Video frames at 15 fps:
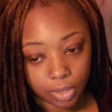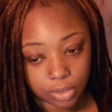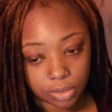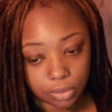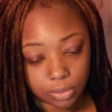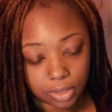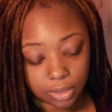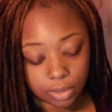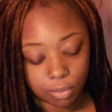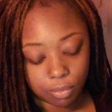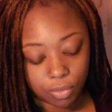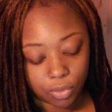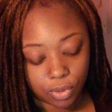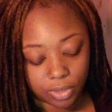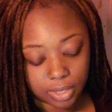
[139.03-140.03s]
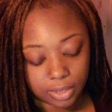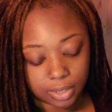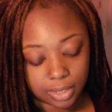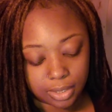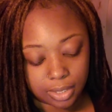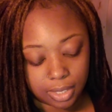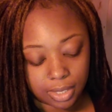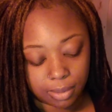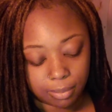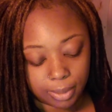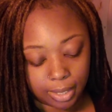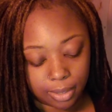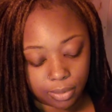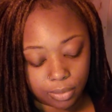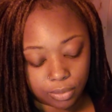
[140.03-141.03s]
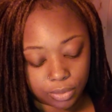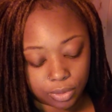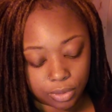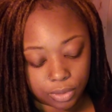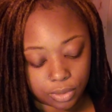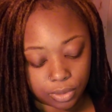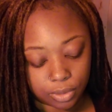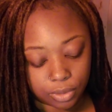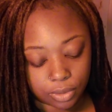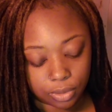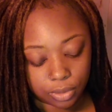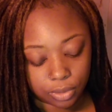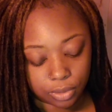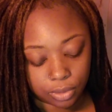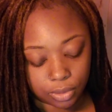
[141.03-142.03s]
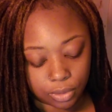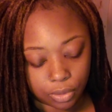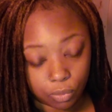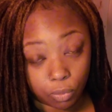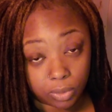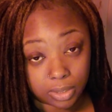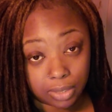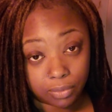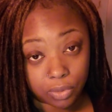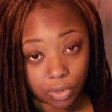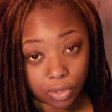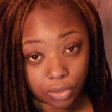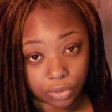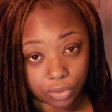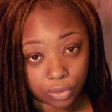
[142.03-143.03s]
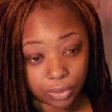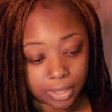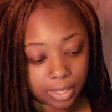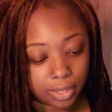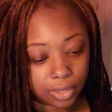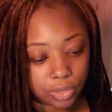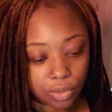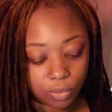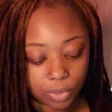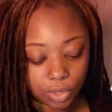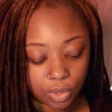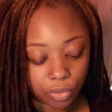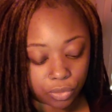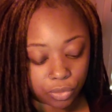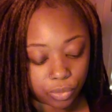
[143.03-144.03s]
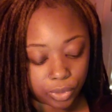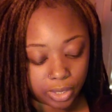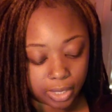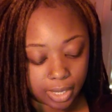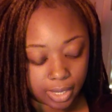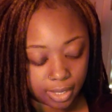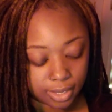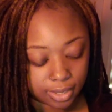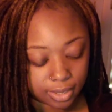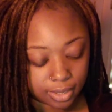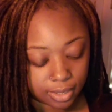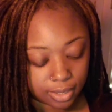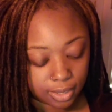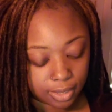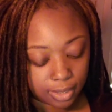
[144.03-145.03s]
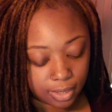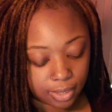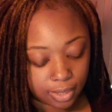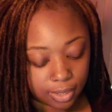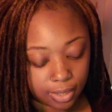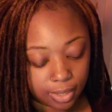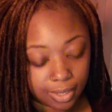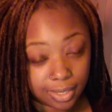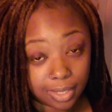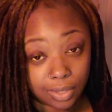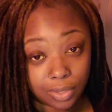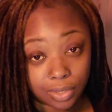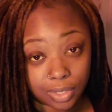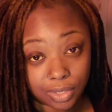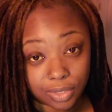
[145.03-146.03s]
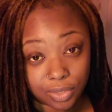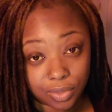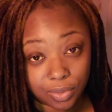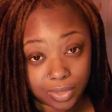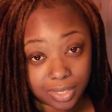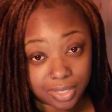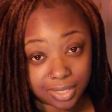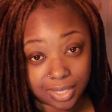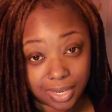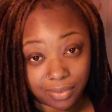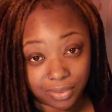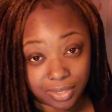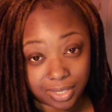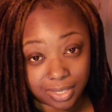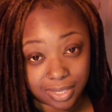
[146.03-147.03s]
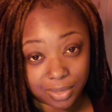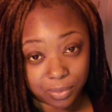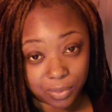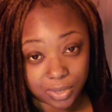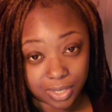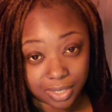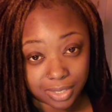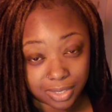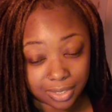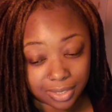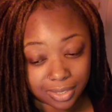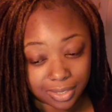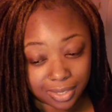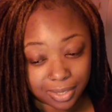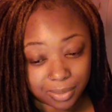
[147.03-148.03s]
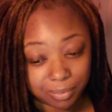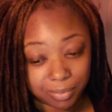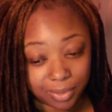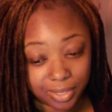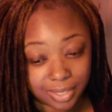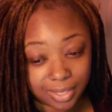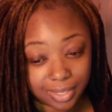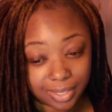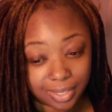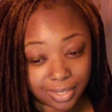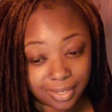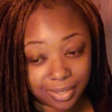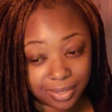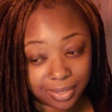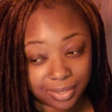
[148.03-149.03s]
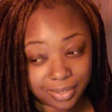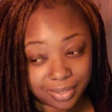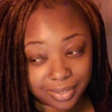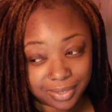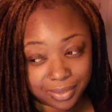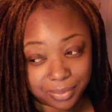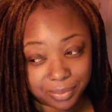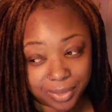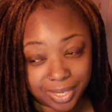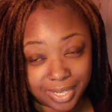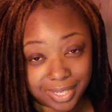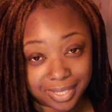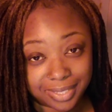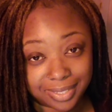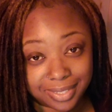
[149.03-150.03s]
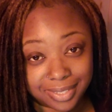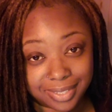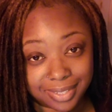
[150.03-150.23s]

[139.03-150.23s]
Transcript: So it's like the more that they think about what they've gone through and how they don't want to go through it again, and they look at you and they see everything they want, but then they're like, wait.